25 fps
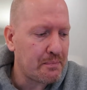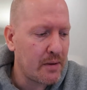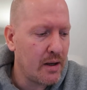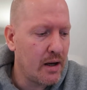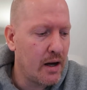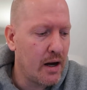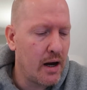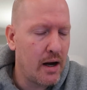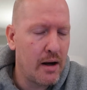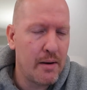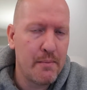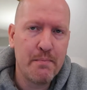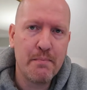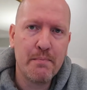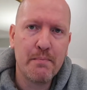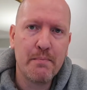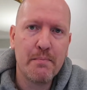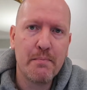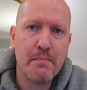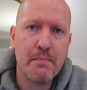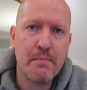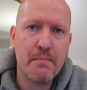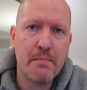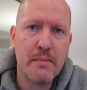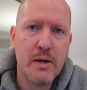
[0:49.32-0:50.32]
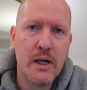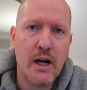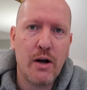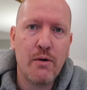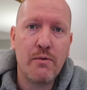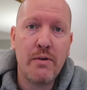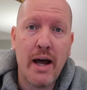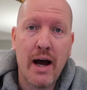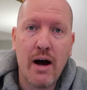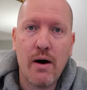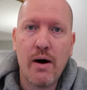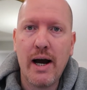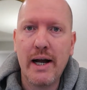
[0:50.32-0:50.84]

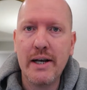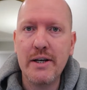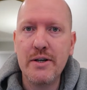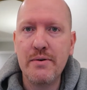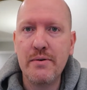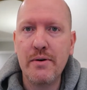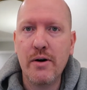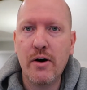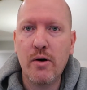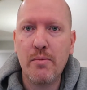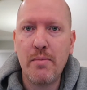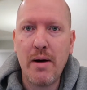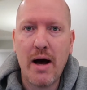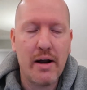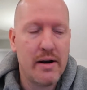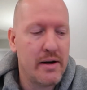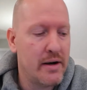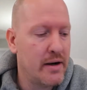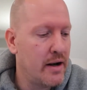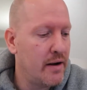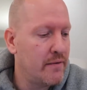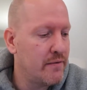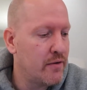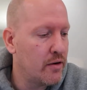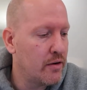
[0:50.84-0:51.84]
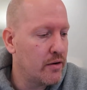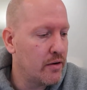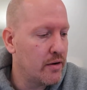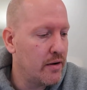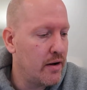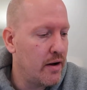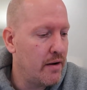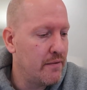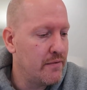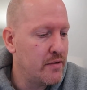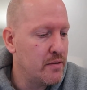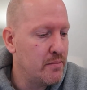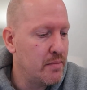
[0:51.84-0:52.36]
now I do know about it, and I've heard
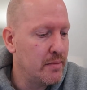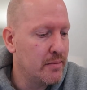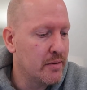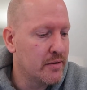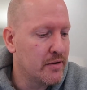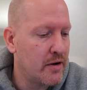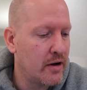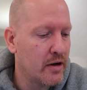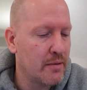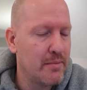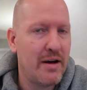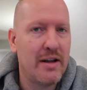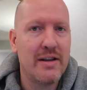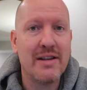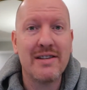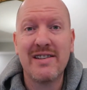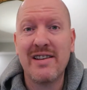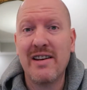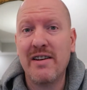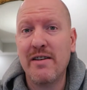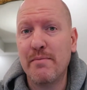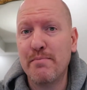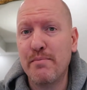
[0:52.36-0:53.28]
a few people talk about it,